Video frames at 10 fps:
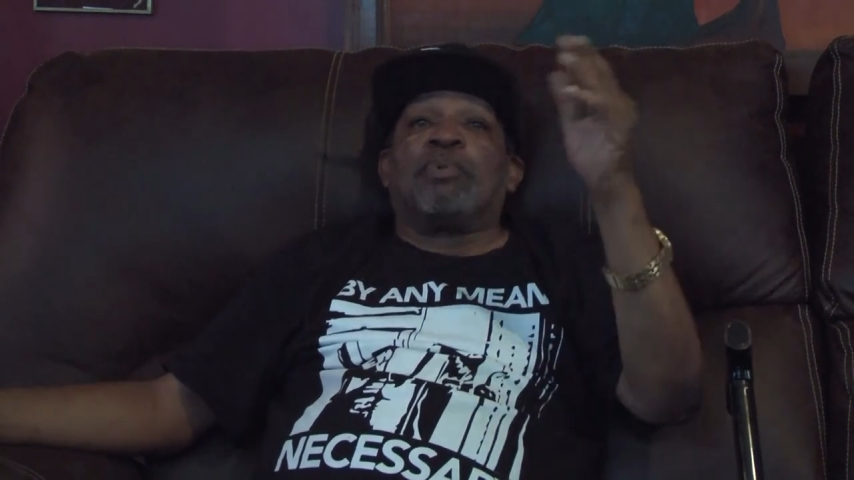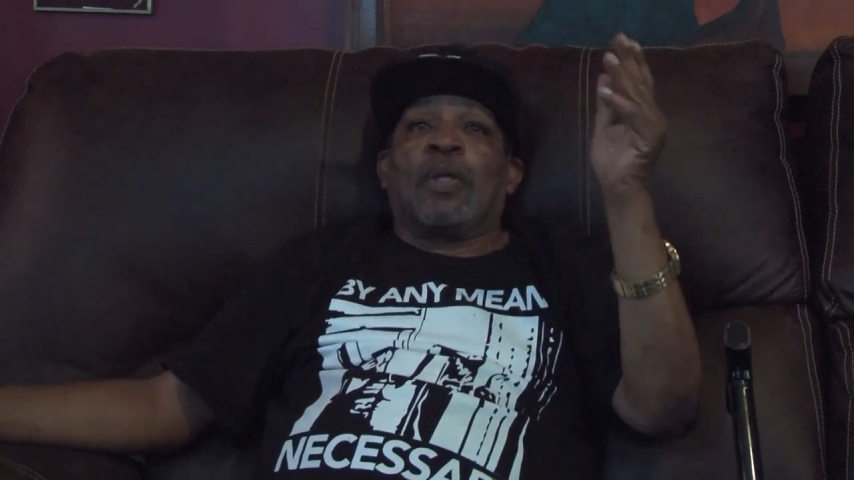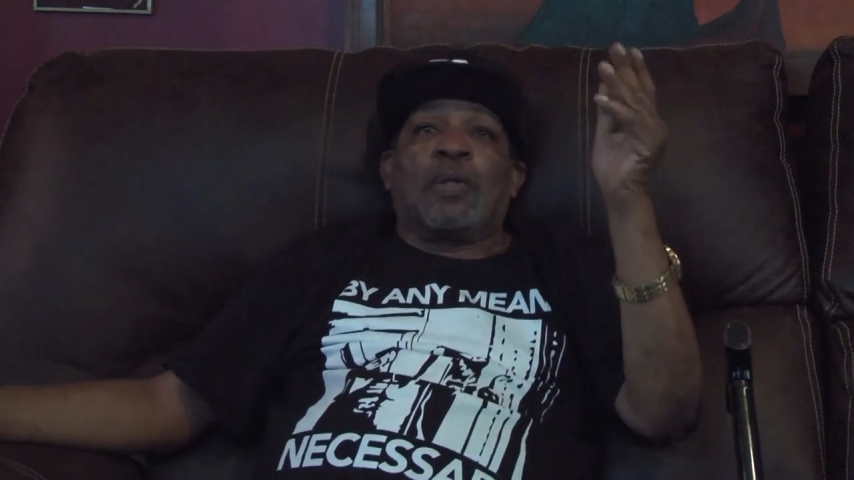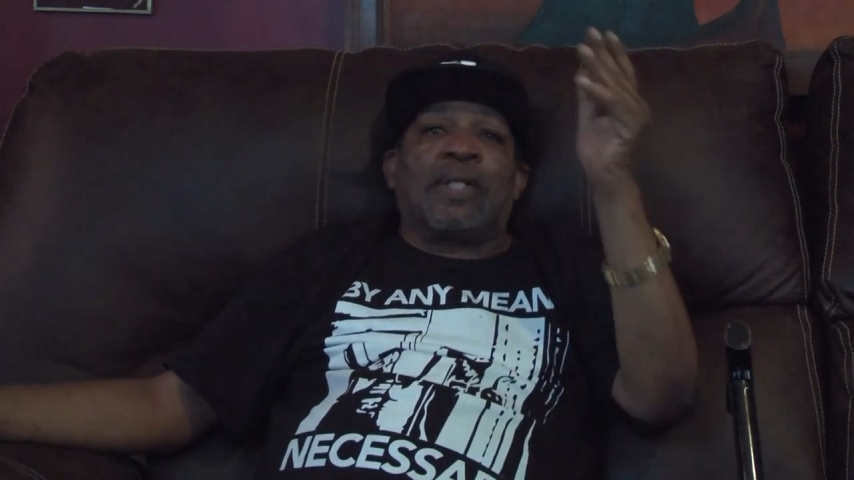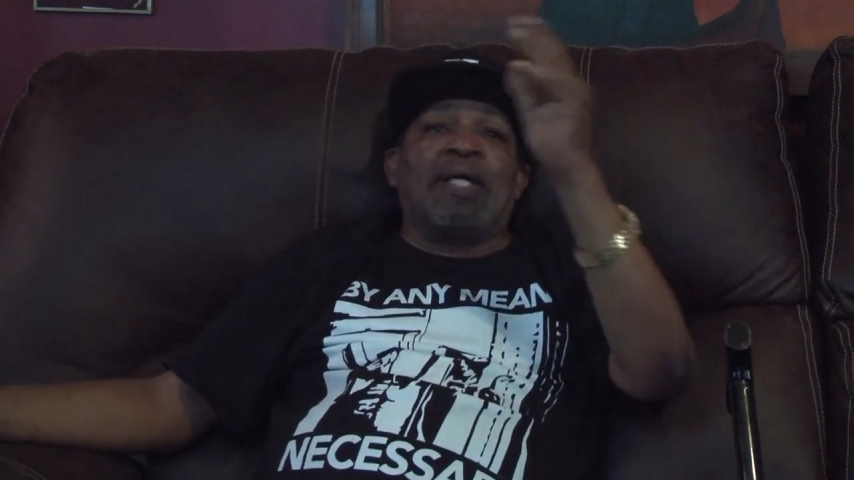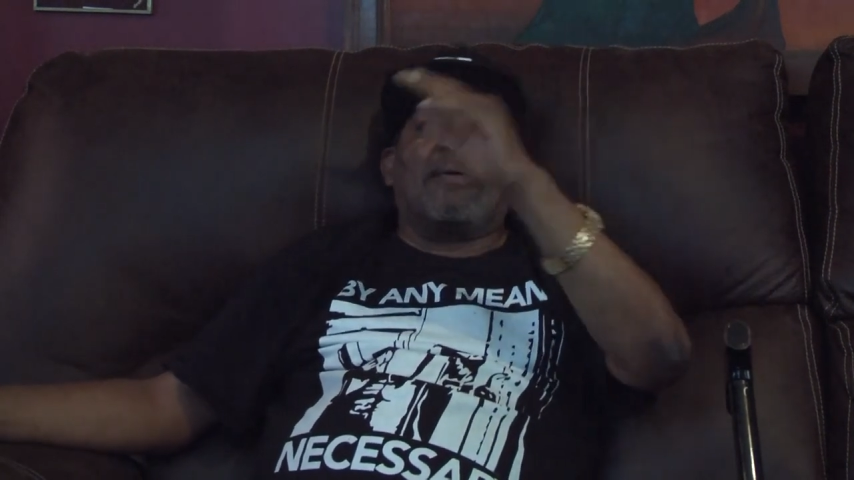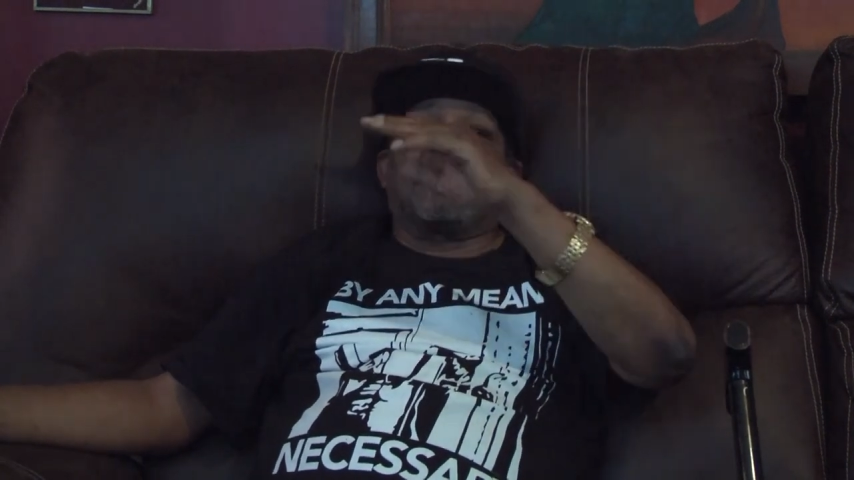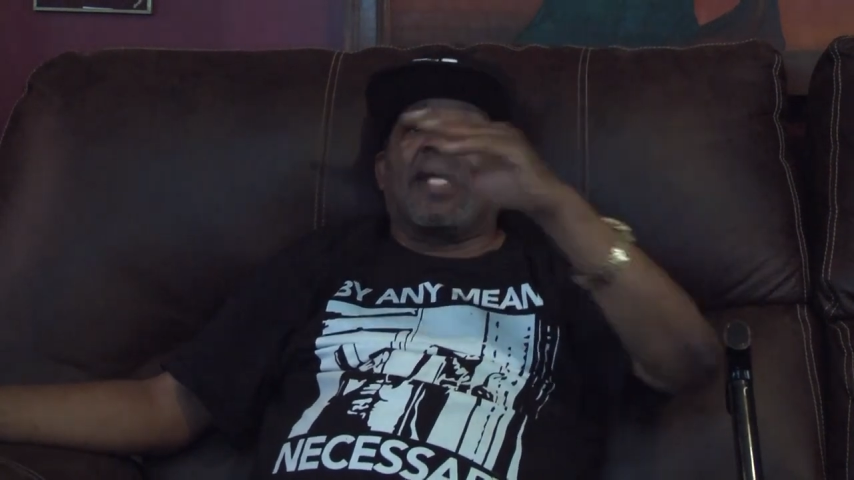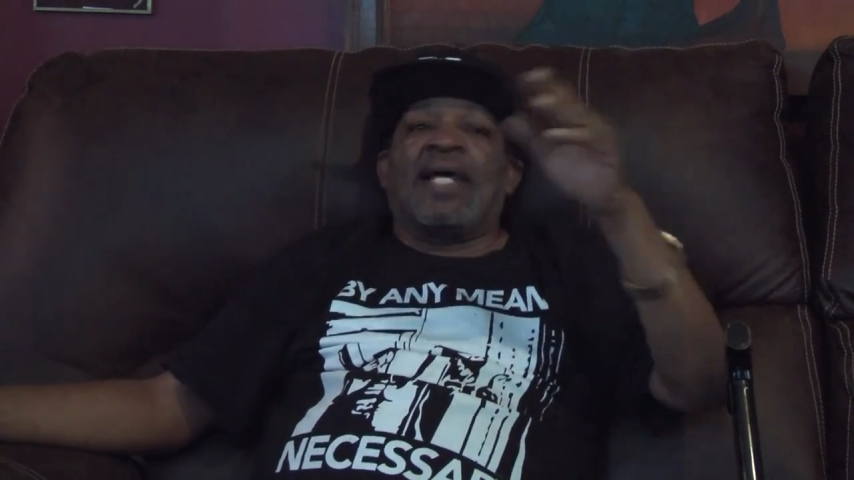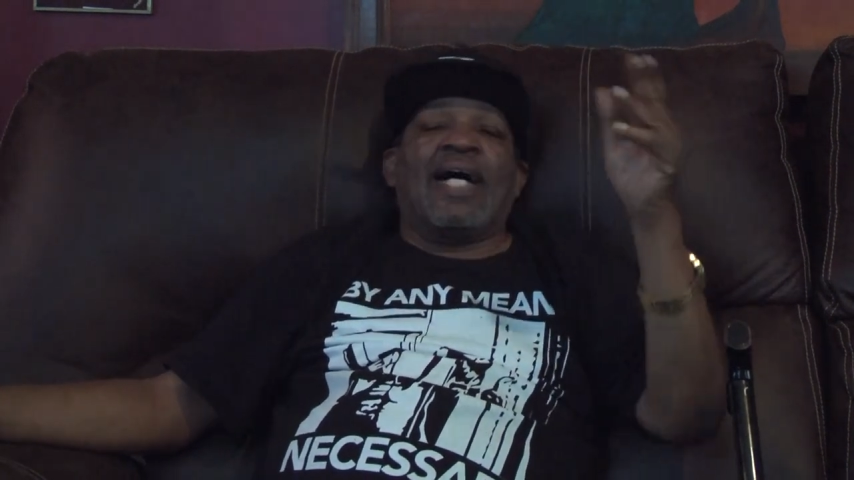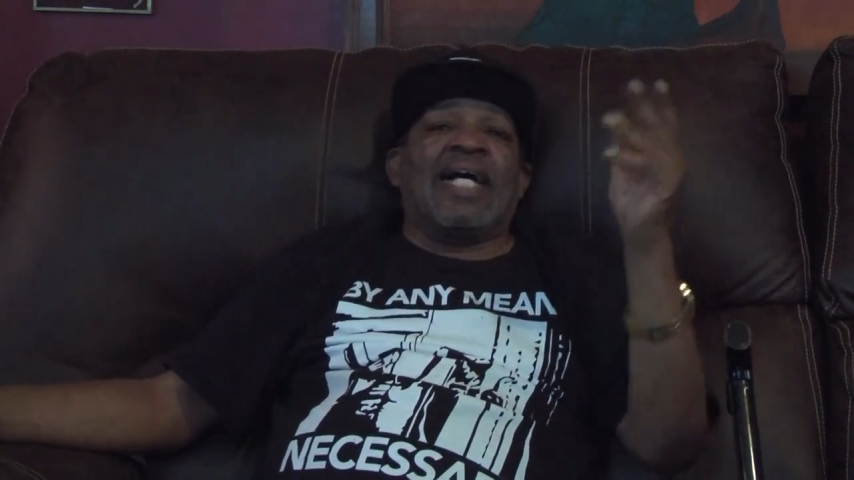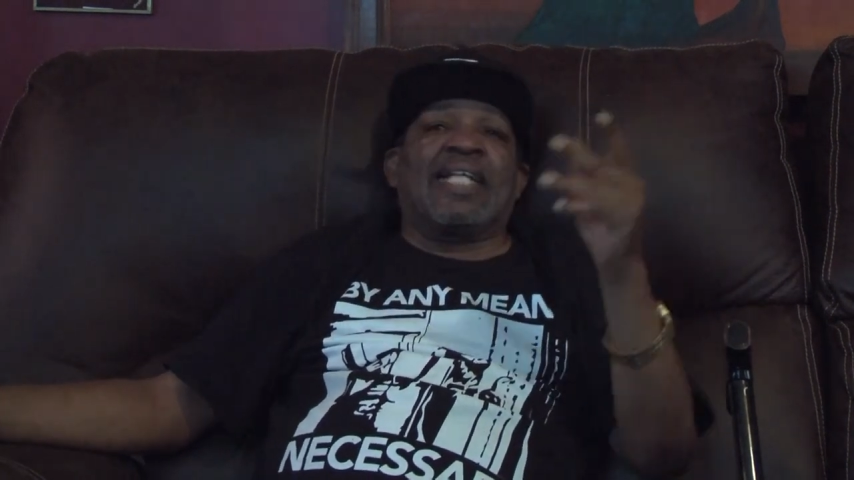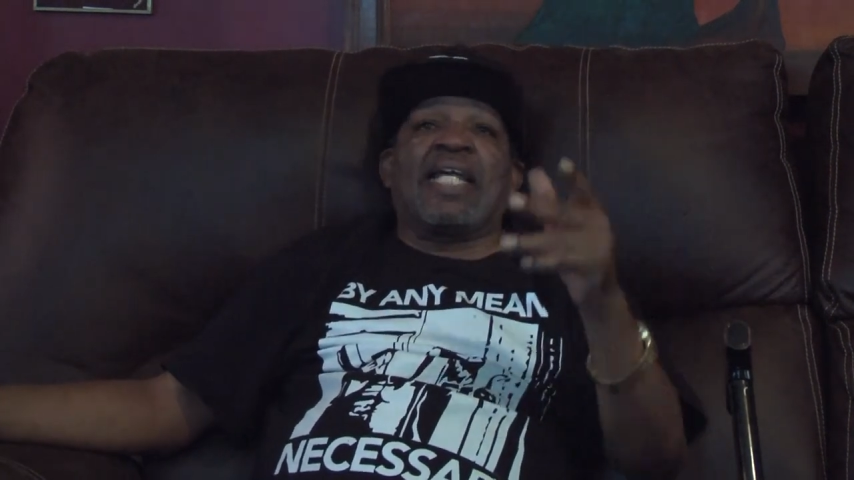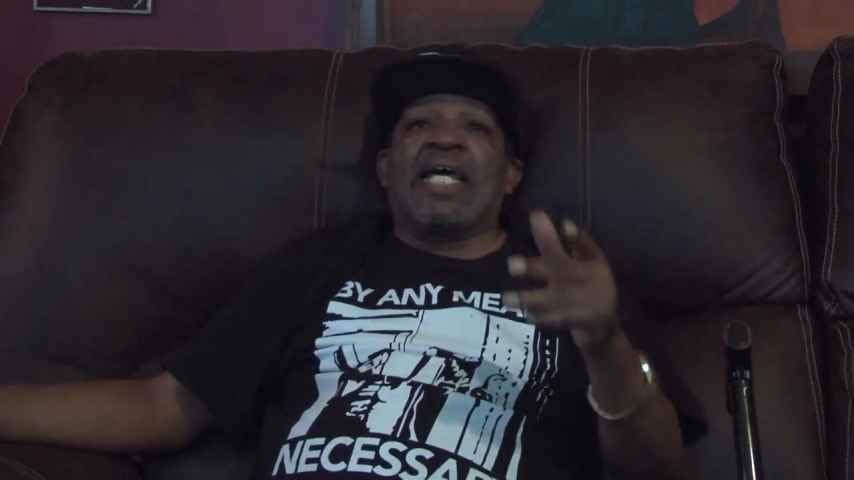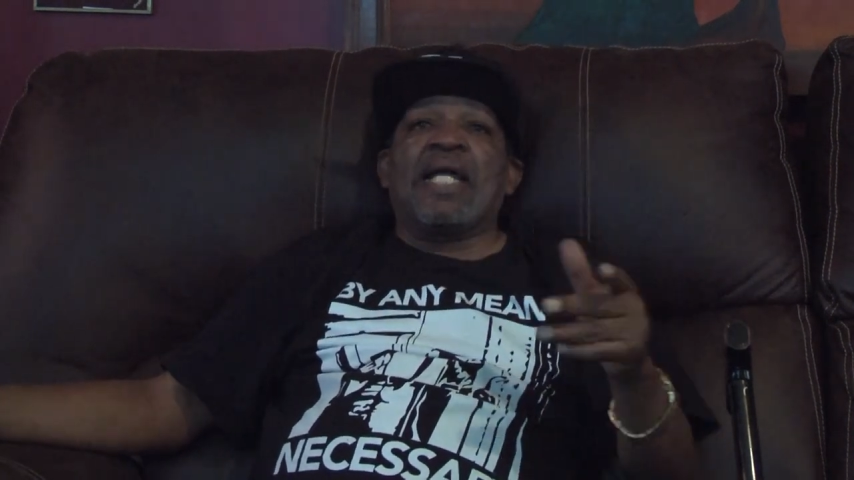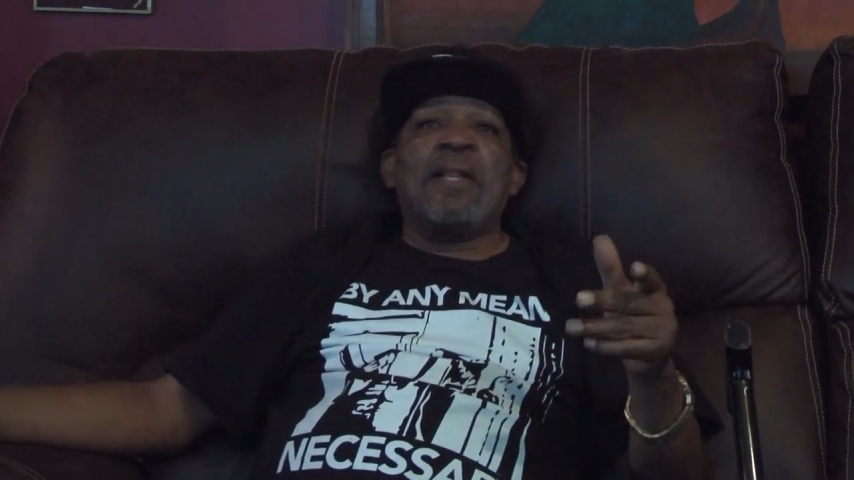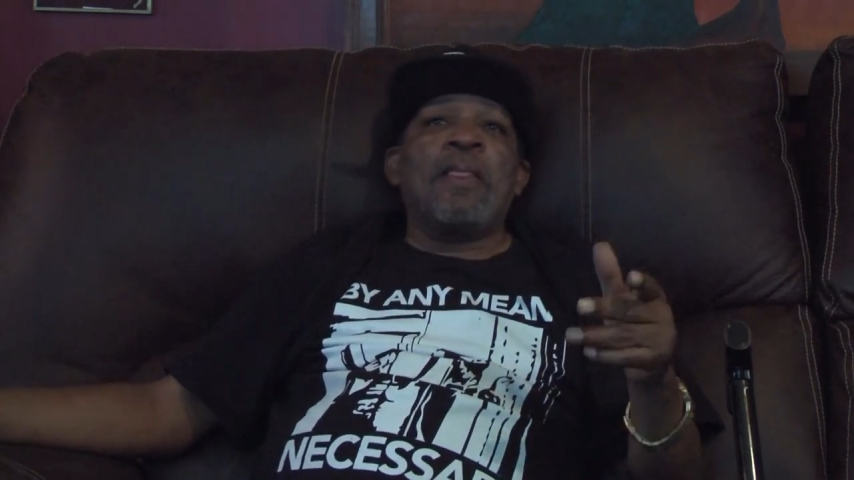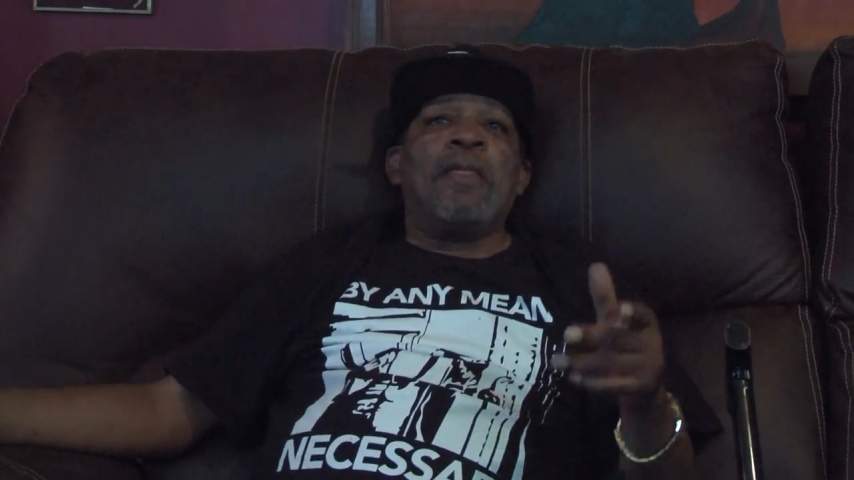broke everything like that